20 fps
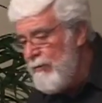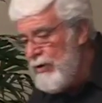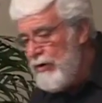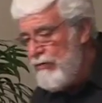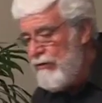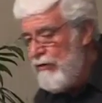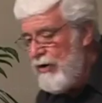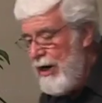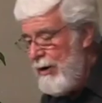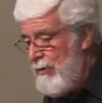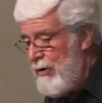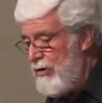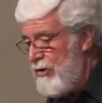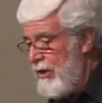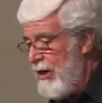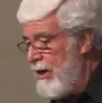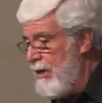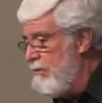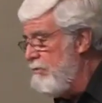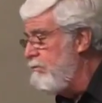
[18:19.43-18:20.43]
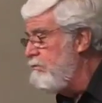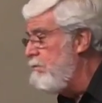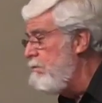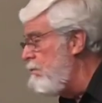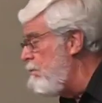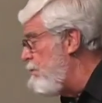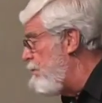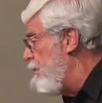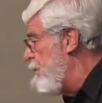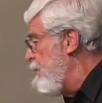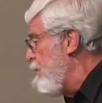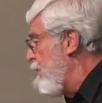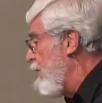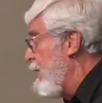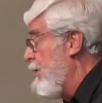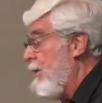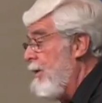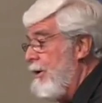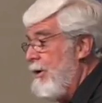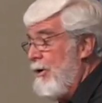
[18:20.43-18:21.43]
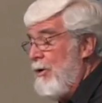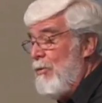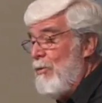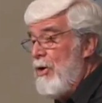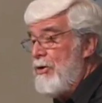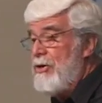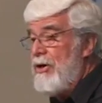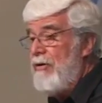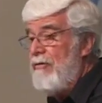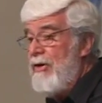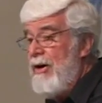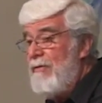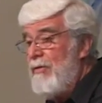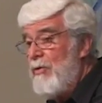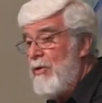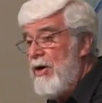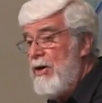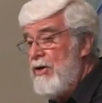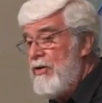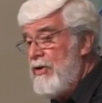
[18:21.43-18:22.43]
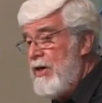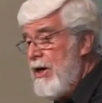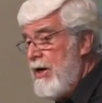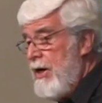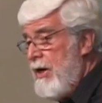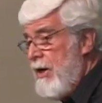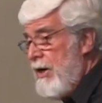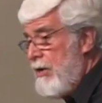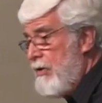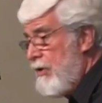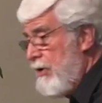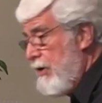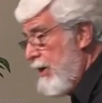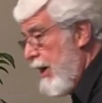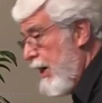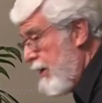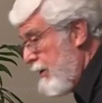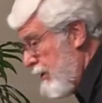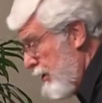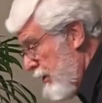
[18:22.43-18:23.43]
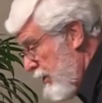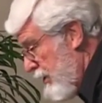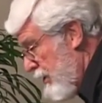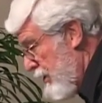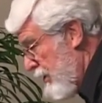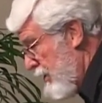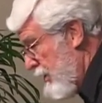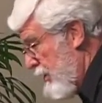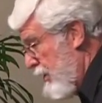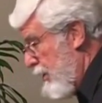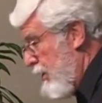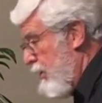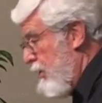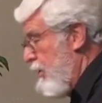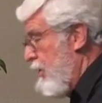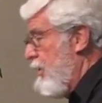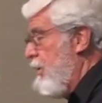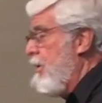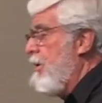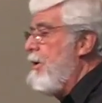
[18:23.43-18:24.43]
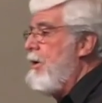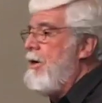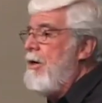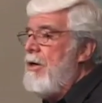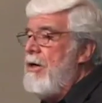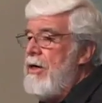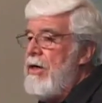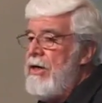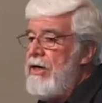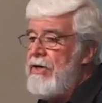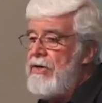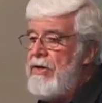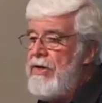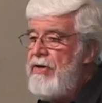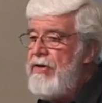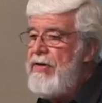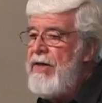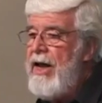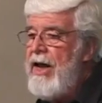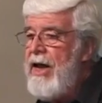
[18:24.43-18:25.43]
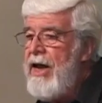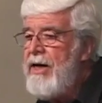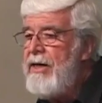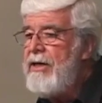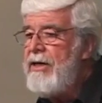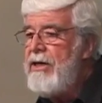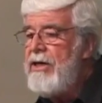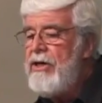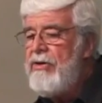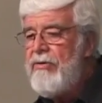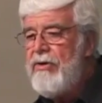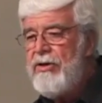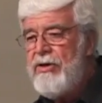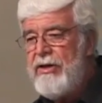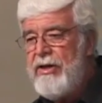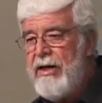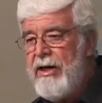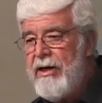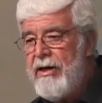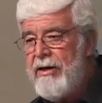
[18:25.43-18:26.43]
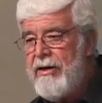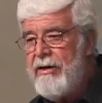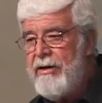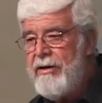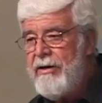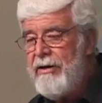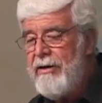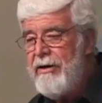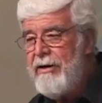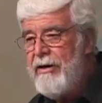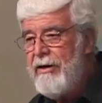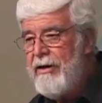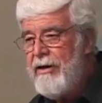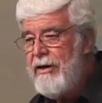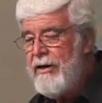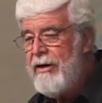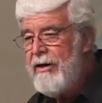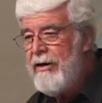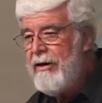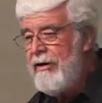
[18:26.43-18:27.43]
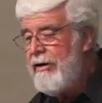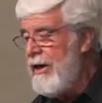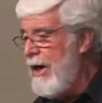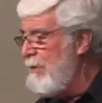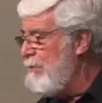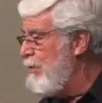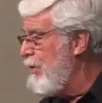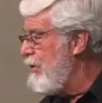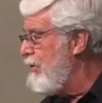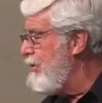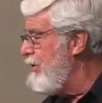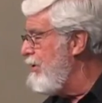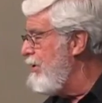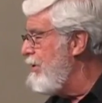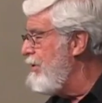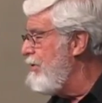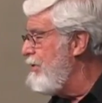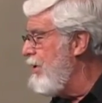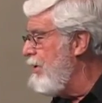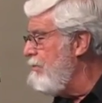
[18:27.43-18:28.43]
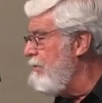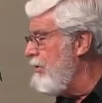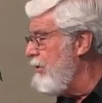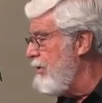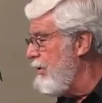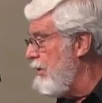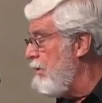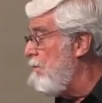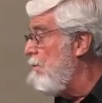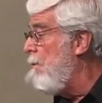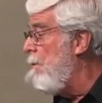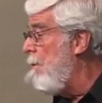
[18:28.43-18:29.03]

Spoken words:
this frame and say, what's our favorite word to say? Isn't that interesting? That person did so-and-so.